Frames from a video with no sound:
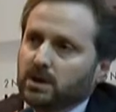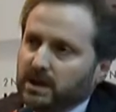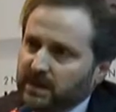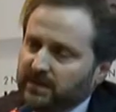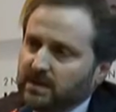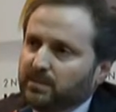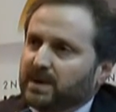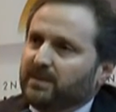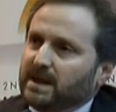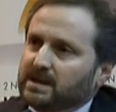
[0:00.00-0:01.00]
even
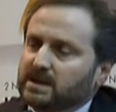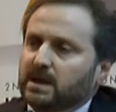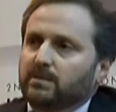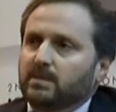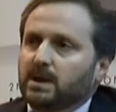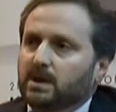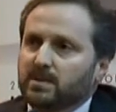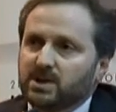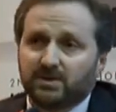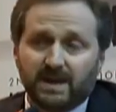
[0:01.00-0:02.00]
prevent some
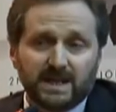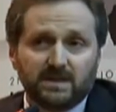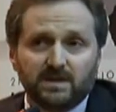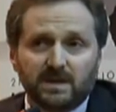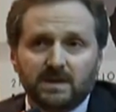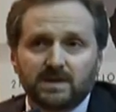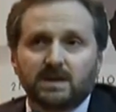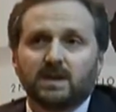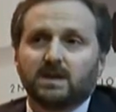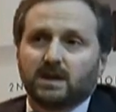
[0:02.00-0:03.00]
missionary
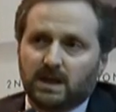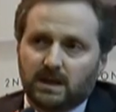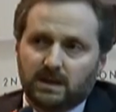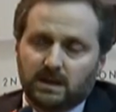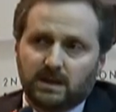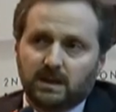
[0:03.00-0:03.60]
activities in